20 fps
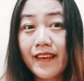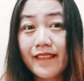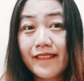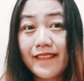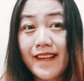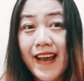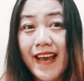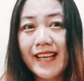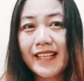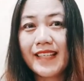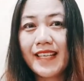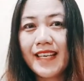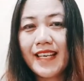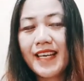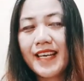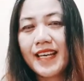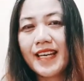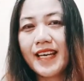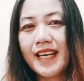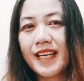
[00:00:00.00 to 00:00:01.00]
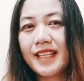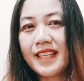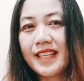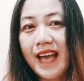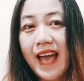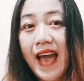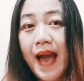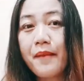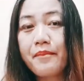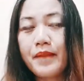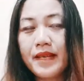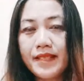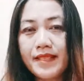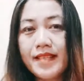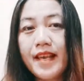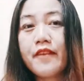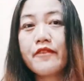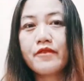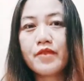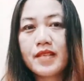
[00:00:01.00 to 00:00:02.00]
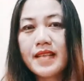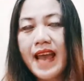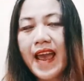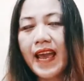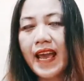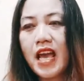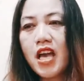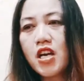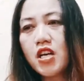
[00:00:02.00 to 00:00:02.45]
right? It happens every day.